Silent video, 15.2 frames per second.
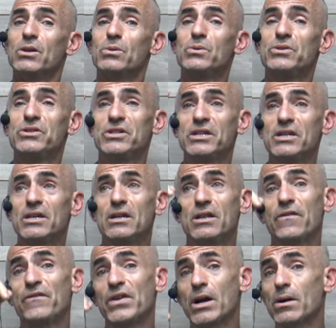a
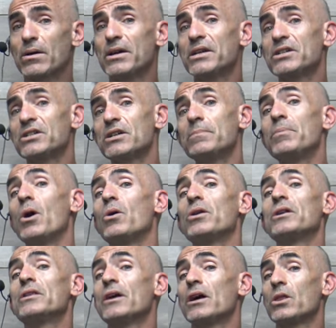nefarious
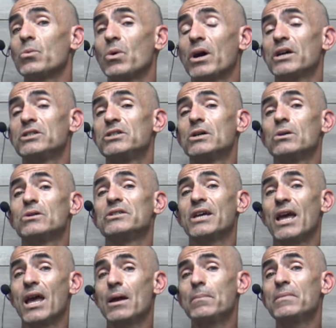component, otherwise known as
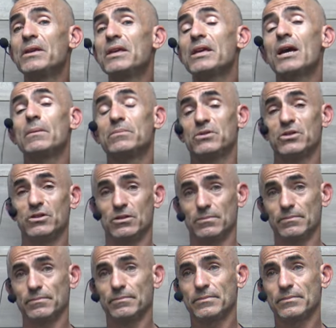MDM2.